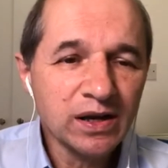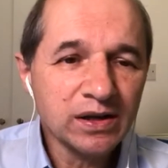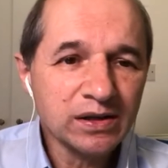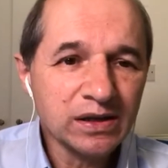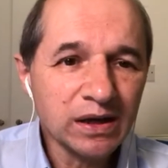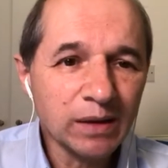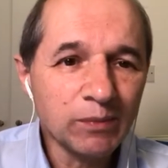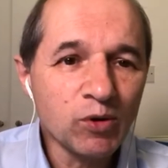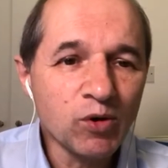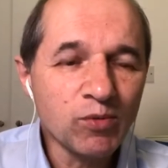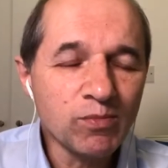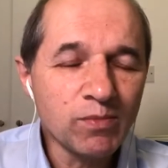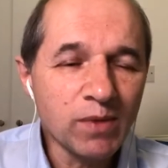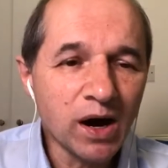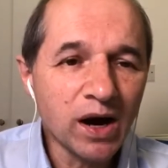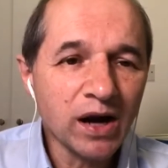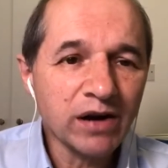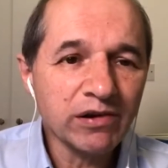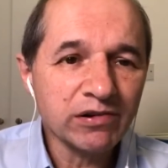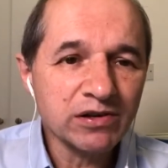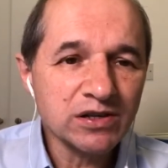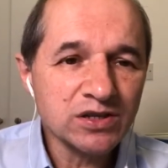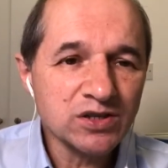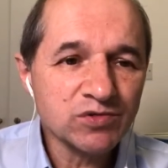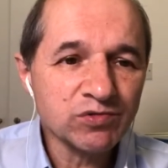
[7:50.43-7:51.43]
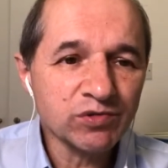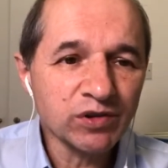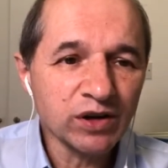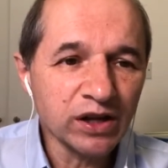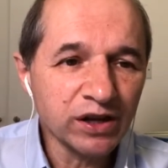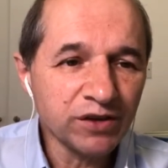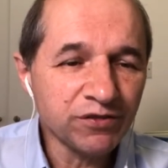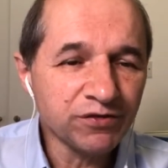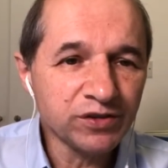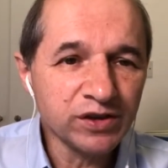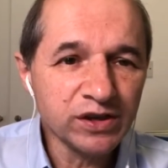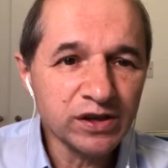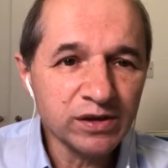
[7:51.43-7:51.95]
double MIRAS
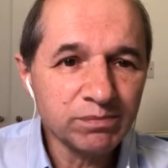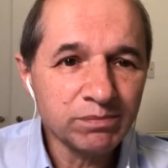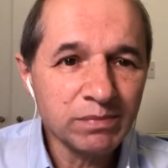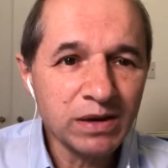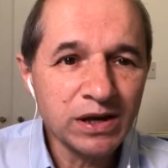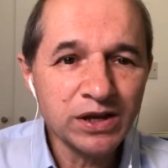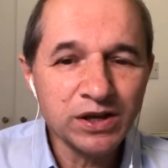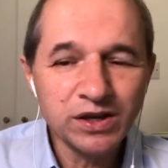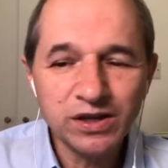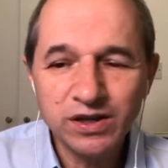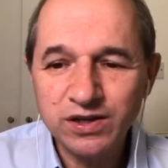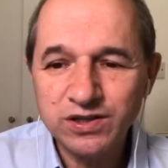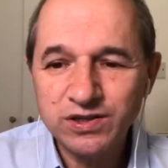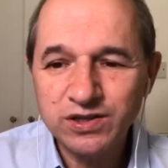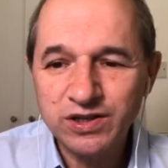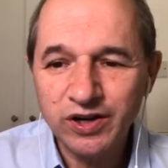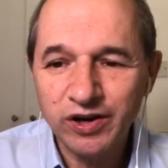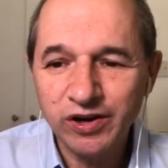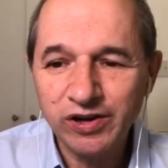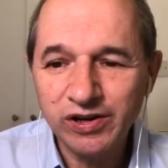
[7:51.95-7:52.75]
relief many years ago,